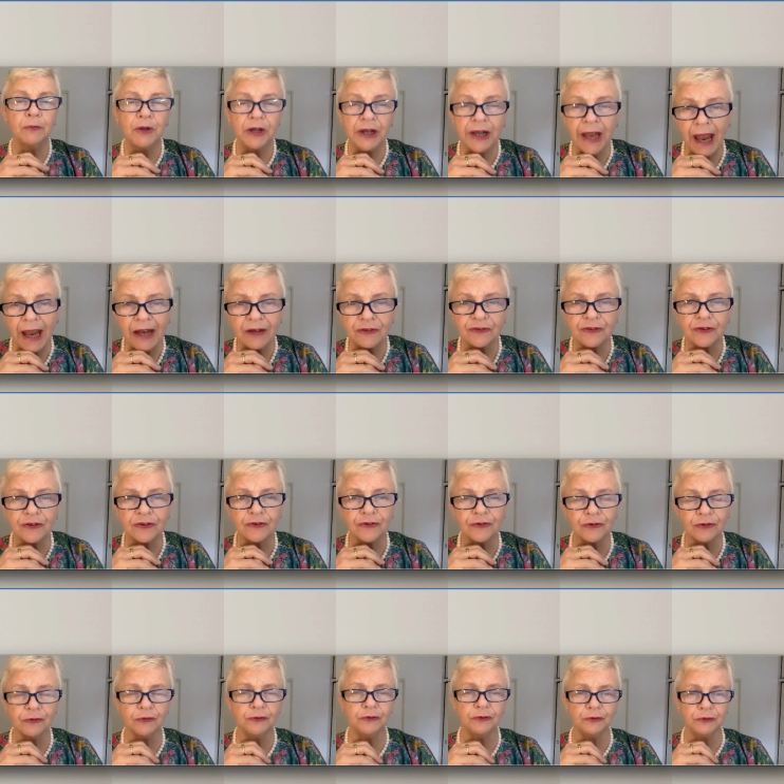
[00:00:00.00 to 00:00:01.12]
communication
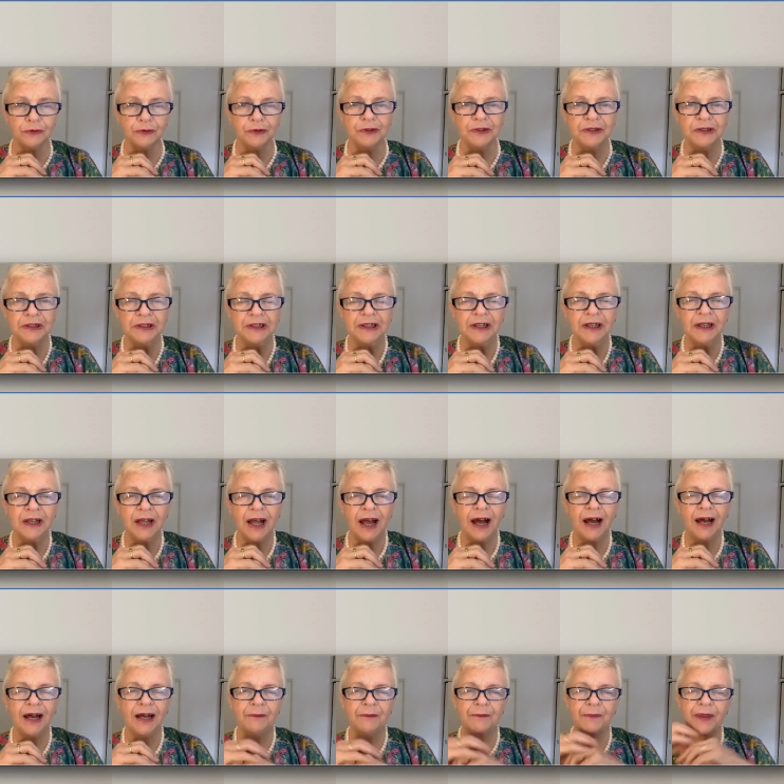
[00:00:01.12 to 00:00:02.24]
tool.
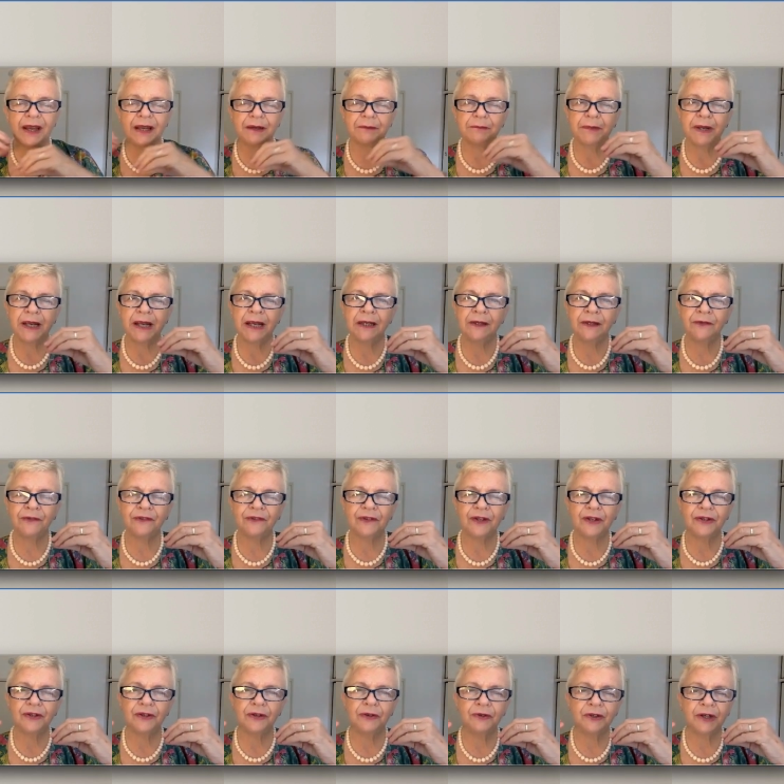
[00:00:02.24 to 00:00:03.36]
It means
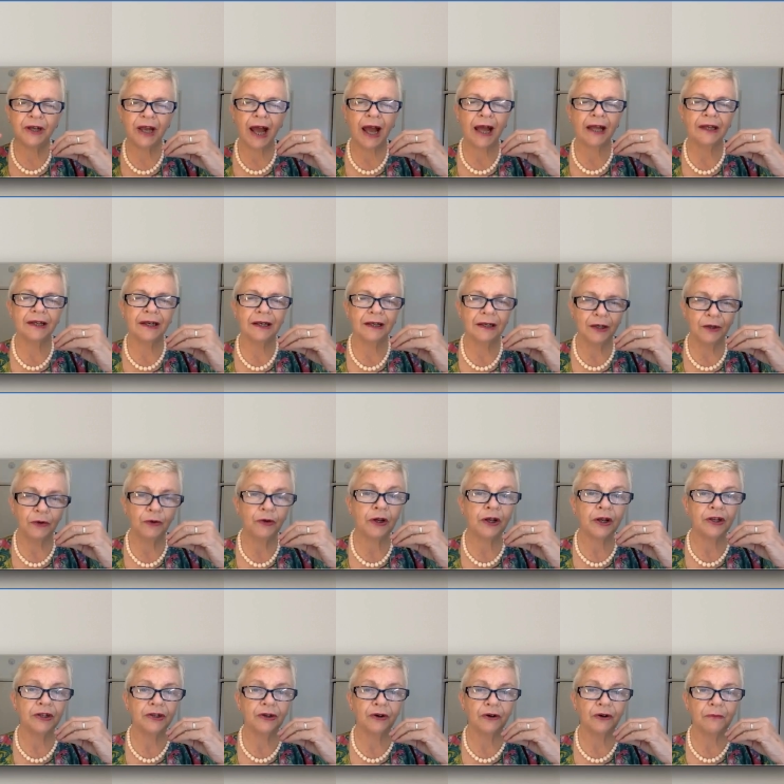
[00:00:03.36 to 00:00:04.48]
that you can
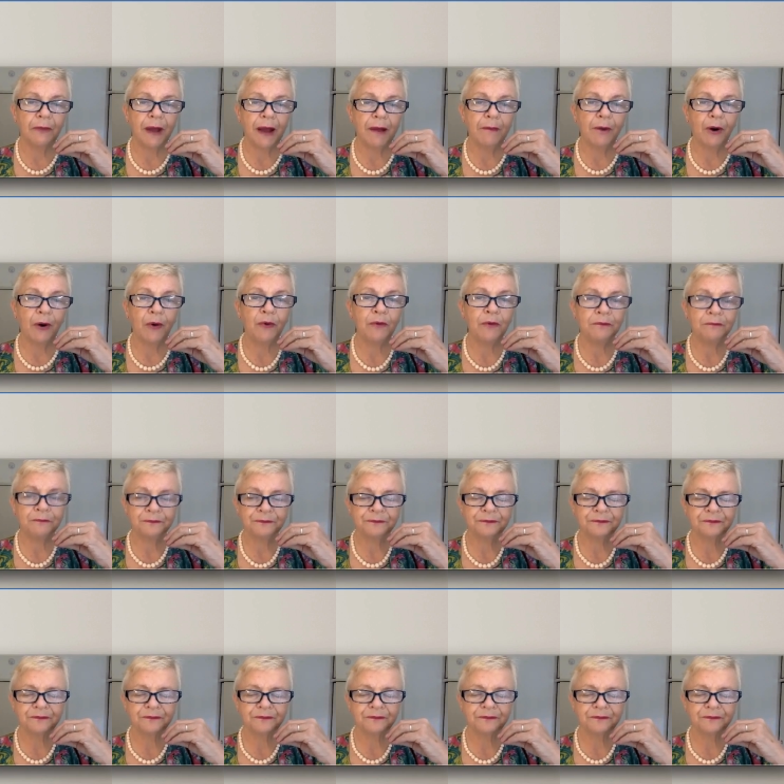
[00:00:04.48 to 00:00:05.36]
look at your memo,